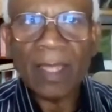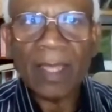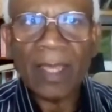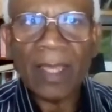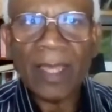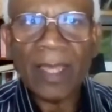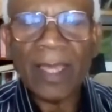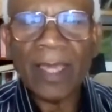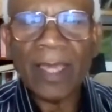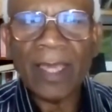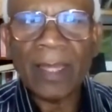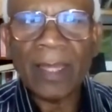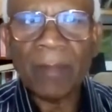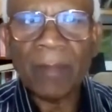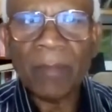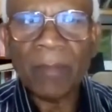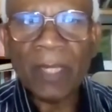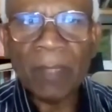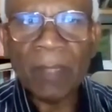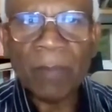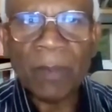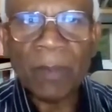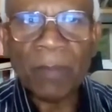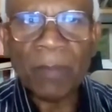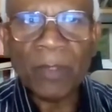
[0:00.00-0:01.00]
And
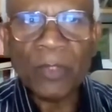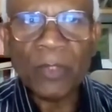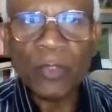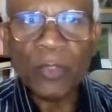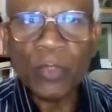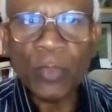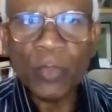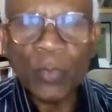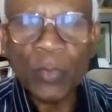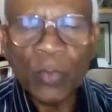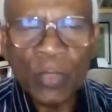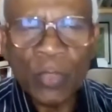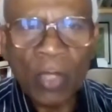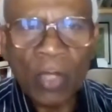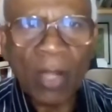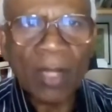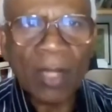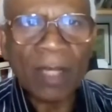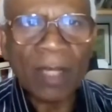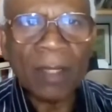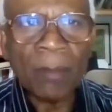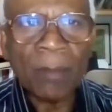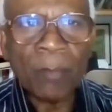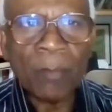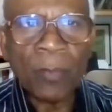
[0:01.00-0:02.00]
many people do not
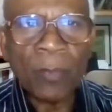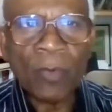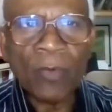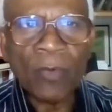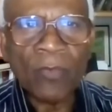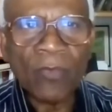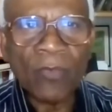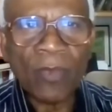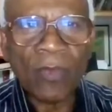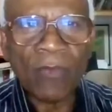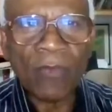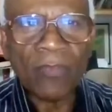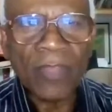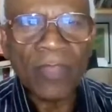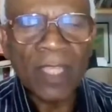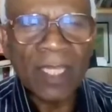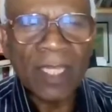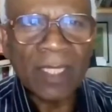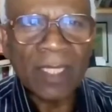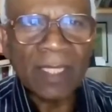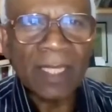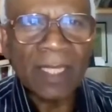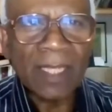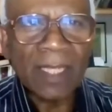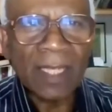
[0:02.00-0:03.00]
approve of
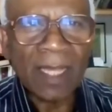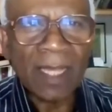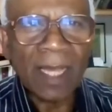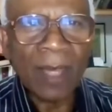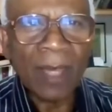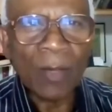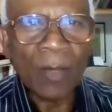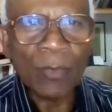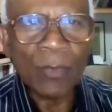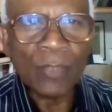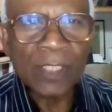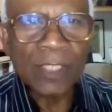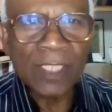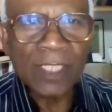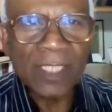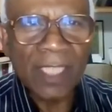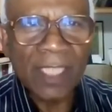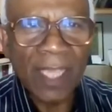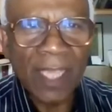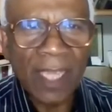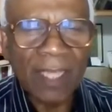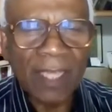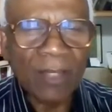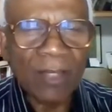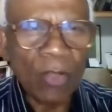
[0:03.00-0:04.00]
eating
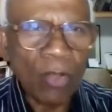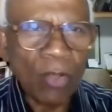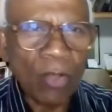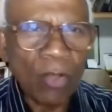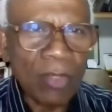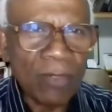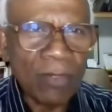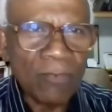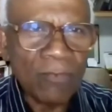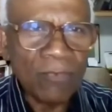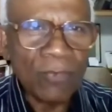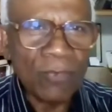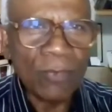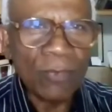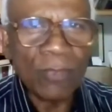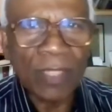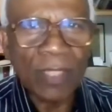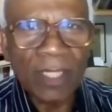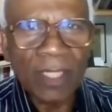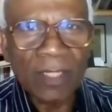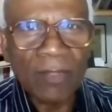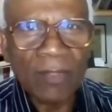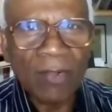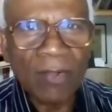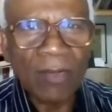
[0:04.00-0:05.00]
outside hawker food
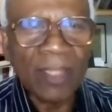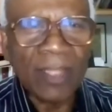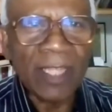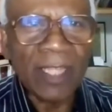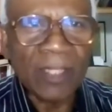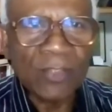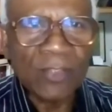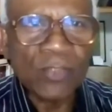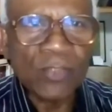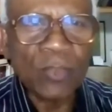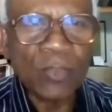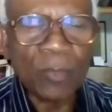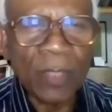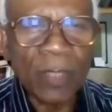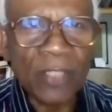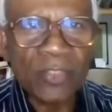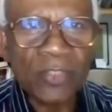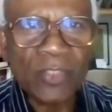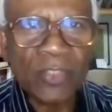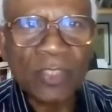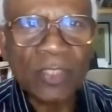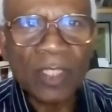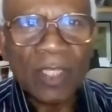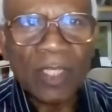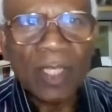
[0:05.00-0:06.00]
and all that so
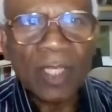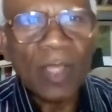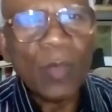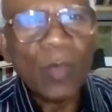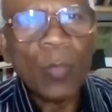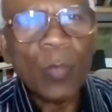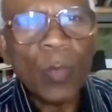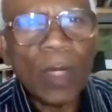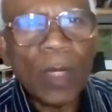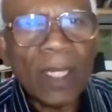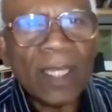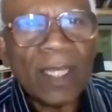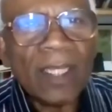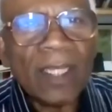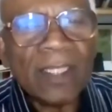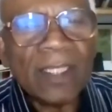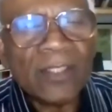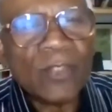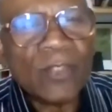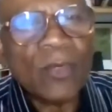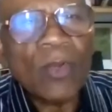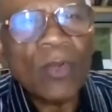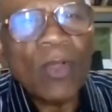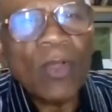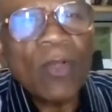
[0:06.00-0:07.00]
much. What
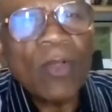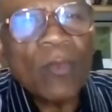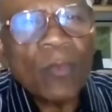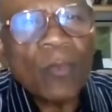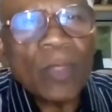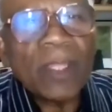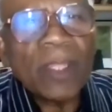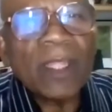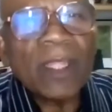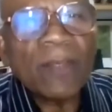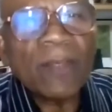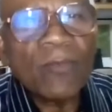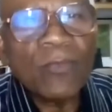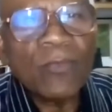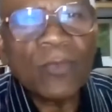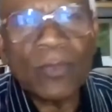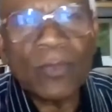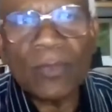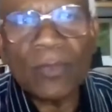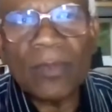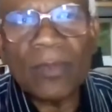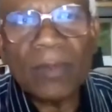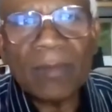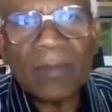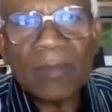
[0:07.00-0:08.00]
is wrong with that
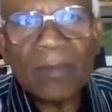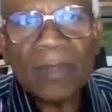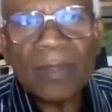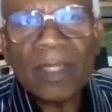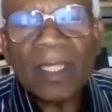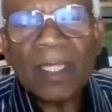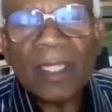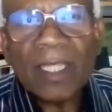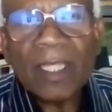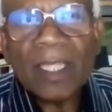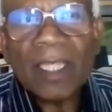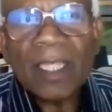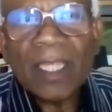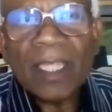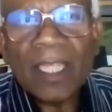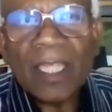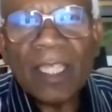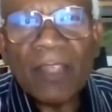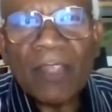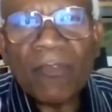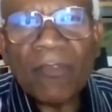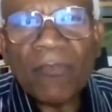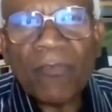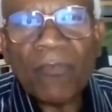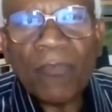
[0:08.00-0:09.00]
food?
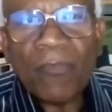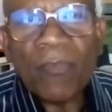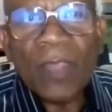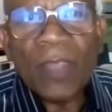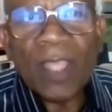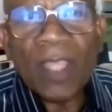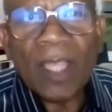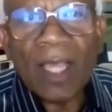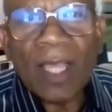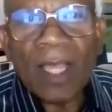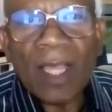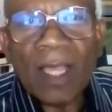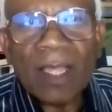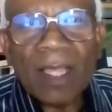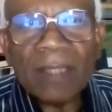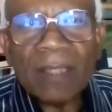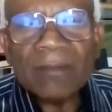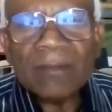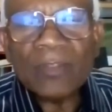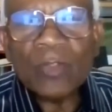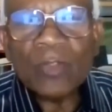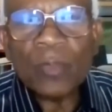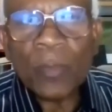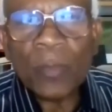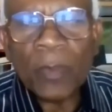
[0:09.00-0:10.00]
If we are
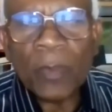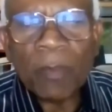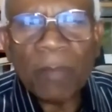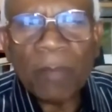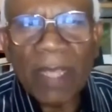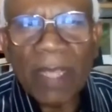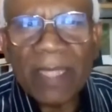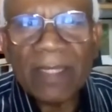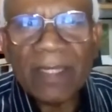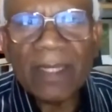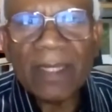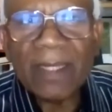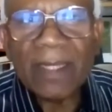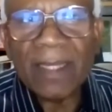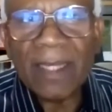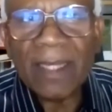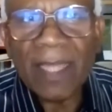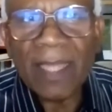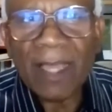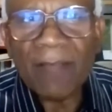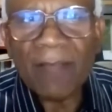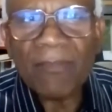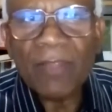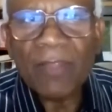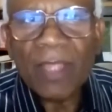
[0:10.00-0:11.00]
open-minded
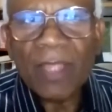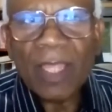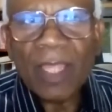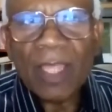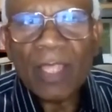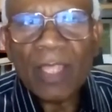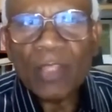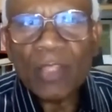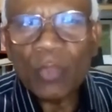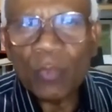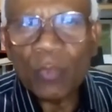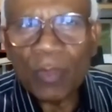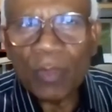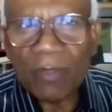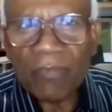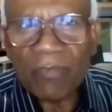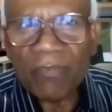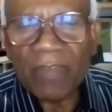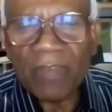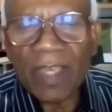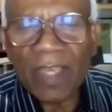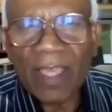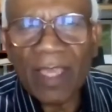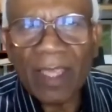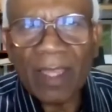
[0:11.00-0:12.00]
enough, you will
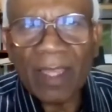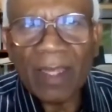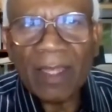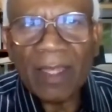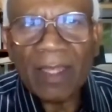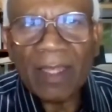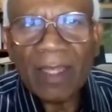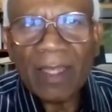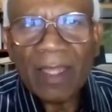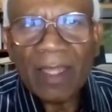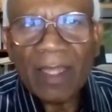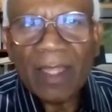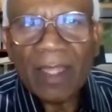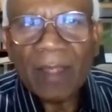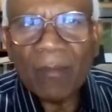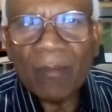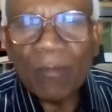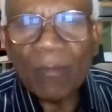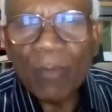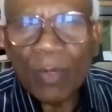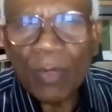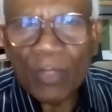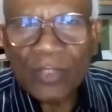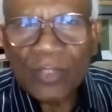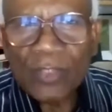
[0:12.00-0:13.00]
find
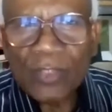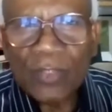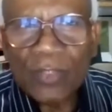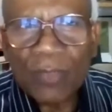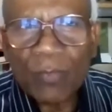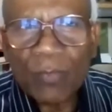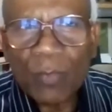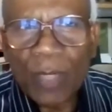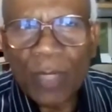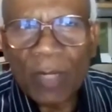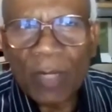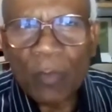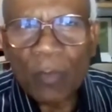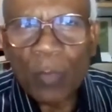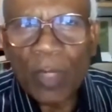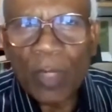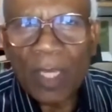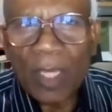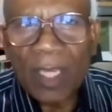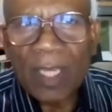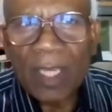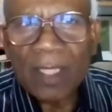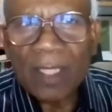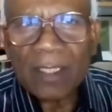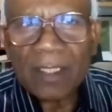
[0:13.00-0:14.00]
most of what we
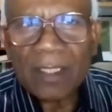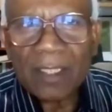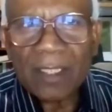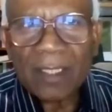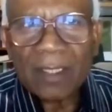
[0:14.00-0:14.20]
eat